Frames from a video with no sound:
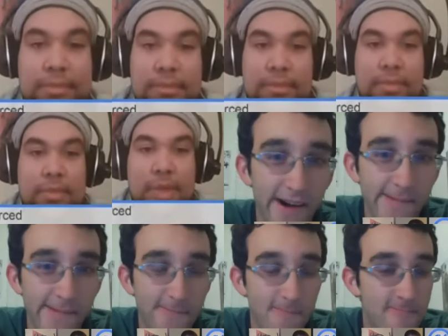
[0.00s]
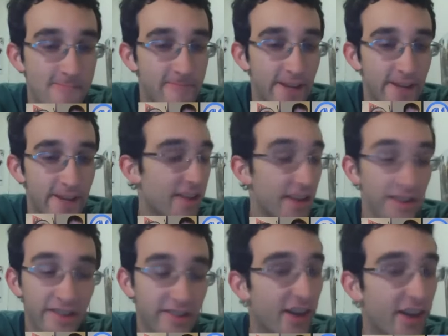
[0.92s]
It
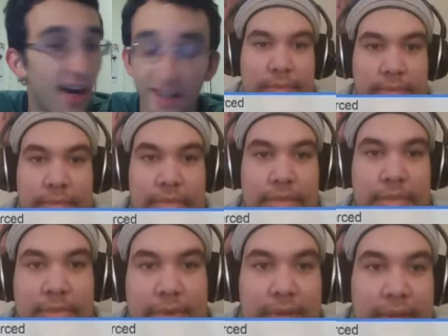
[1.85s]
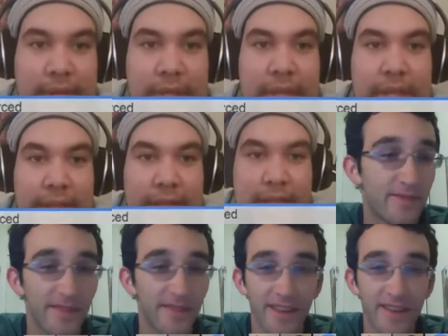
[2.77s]
sucks.
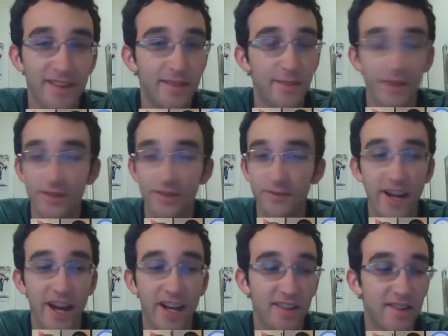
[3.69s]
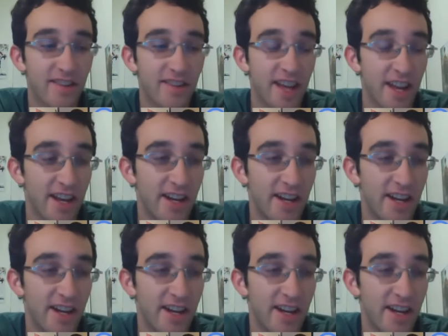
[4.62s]
That's the best way I could say it.